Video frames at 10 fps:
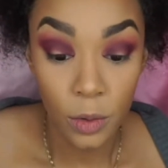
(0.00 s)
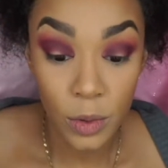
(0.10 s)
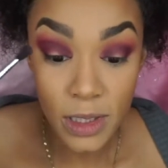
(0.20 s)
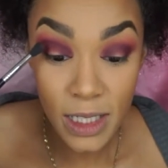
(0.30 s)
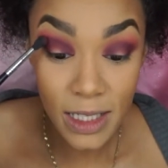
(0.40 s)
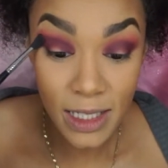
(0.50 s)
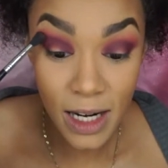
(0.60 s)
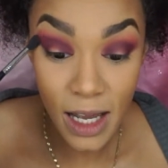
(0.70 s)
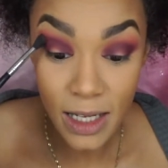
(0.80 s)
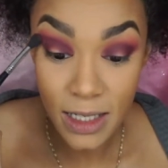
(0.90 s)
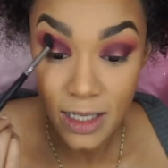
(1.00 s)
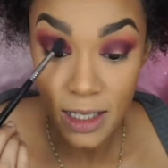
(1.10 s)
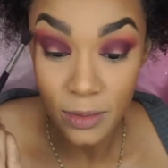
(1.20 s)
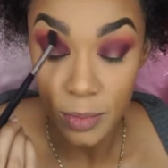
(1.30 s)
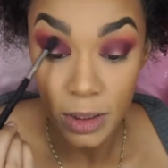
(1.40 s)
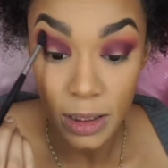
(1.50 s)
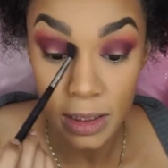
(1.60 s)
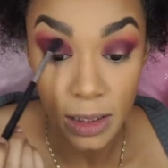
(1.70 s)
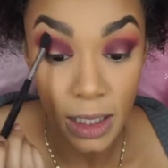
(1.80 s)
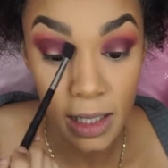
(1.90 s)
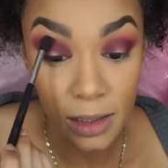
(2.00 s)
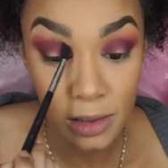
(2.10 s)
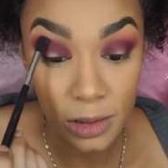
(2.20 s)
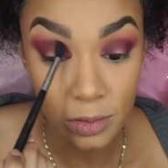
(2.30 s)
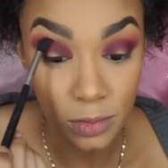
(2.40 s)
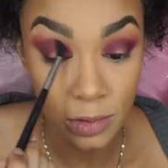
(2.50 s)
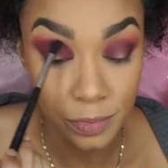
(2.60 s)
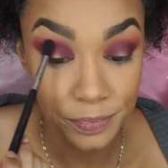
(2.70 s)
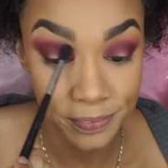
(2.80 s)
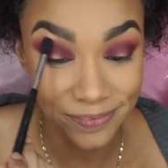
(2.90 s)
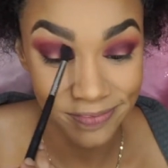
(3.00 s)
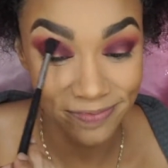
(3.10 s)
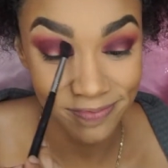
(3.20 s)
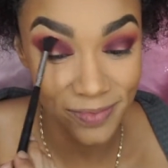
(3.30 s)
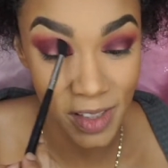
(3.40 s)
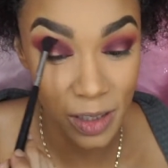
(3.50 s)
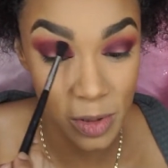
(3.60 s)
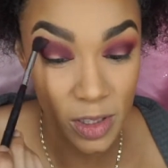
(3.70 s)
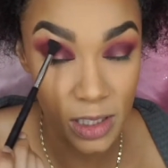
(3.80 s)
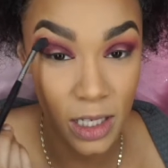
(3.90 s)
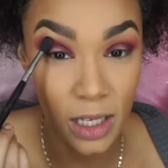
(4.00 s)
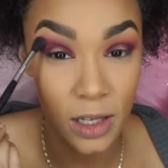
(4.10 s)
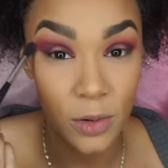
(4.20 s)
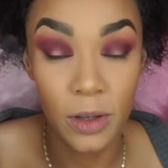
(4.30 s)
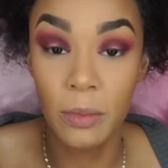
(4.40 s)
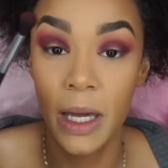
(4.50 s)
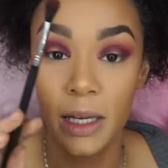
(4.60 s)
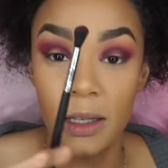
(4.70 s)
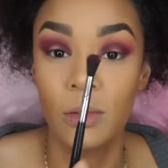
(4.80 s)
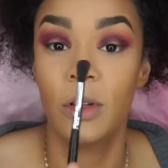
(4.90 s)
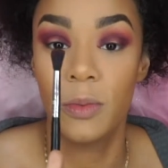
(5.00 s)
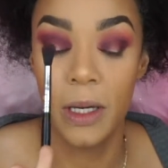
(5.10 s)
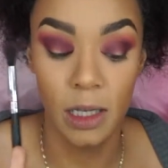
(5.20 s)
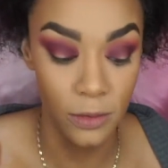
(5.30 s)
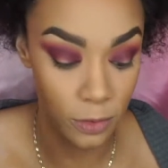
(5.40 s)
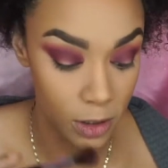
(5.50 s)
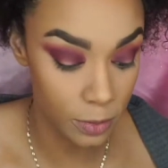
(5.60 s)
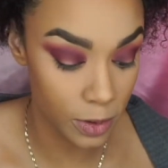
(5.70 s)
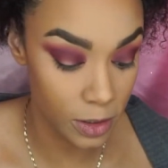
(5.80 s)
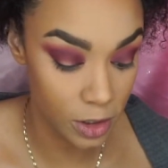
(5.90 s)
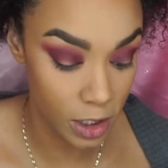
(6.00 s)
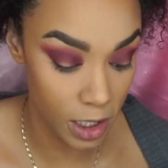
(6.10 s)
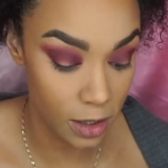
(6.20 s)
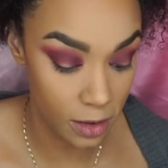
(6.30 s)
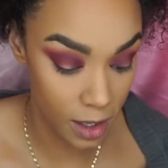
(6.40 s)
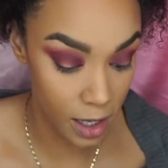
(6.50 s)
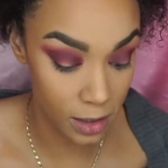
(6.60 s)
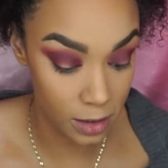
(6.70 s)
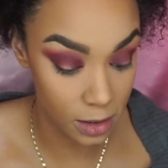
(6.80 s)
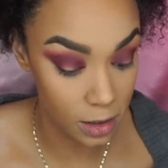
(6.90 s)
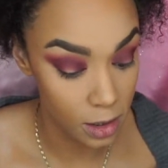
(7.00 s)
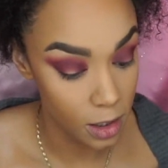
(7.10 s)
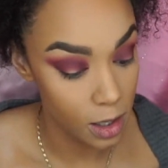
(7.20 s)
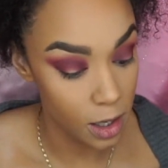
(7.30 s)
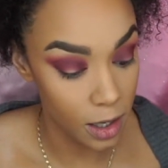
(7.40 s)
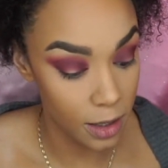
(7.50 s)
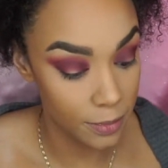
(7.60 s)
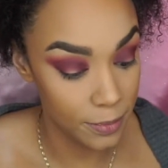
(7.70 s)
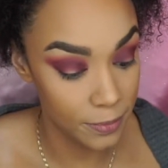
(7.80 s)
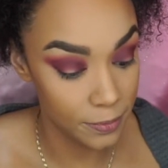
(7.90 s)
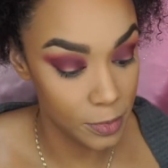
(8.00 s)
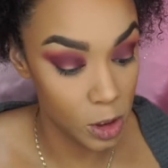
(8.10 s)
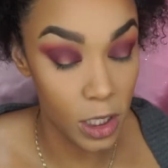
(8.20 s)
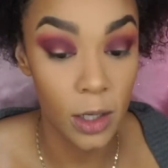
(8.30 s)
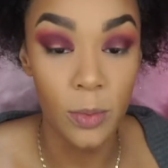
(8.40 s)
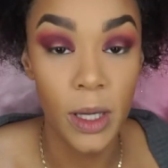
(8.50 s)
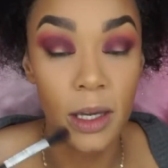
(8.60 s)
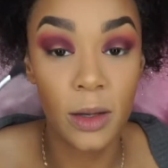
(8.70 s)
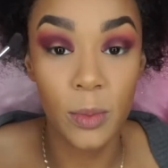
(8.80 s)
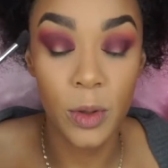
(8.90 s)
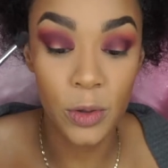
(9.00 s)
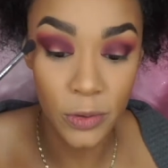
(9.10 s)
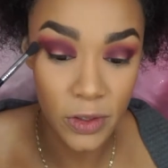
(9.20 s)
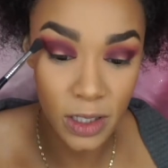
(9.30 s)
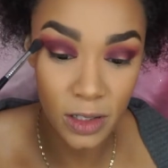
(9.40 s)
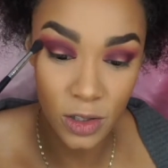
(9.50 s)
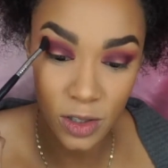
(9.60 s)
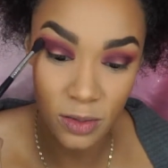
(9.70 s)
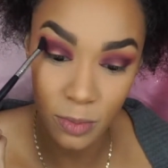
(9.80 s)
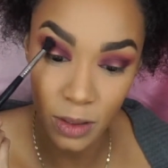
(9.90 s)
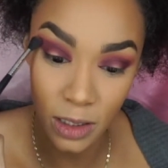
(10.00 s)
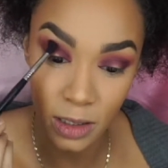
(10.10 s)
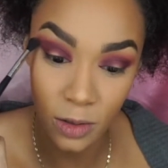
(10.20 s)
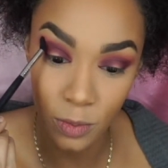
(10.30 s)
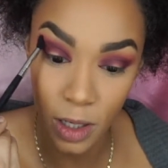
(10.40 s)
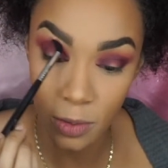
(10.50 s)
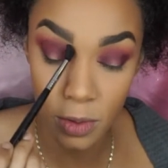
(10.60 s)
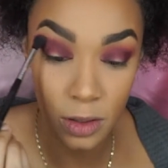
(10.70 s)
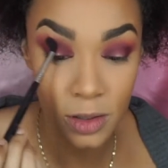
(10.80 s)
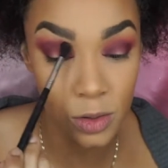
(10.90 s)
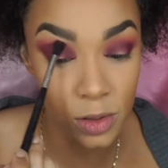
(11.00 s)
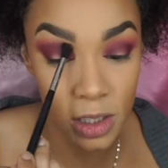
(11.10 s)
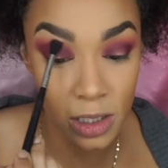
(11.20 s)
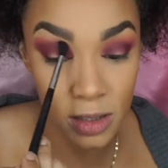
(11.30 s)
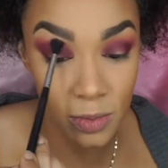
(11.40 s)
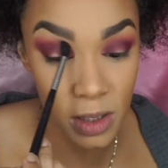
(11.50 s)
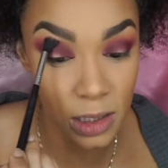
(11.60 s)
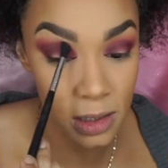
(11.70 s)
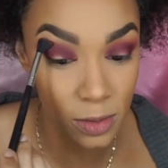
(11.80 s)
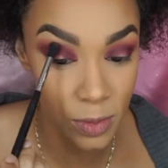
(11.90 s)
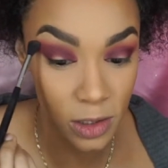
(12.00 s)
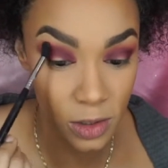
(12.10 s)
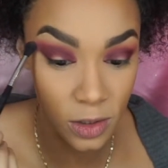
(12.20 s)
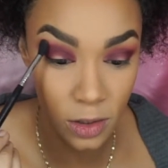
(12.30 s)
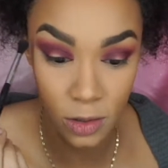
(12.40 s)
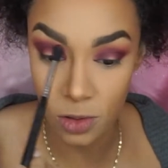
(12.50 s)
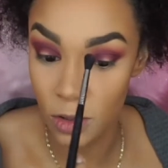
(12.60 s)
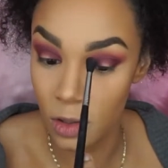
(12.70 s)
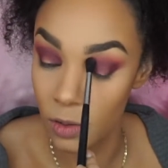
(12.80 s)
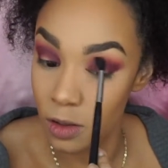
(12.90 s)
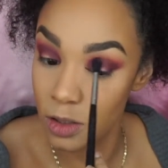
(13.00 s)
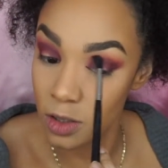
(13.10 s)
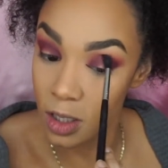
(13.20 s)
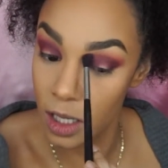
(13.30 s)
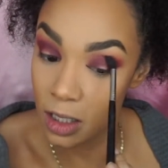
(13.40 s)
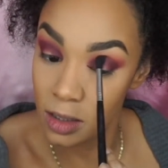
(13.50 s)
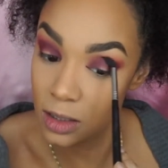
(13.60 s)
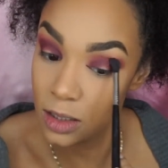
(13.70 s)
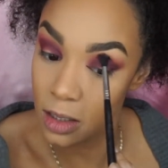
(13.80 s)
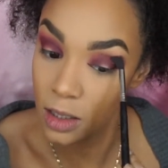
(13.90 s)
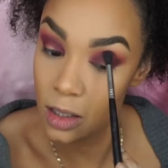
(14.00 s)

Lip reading: Once that's nice and blended out, I'm just going back in with my E40 brush and that shade Making Moves and just blending right where the two shades meet to make sure that there's no harsh lines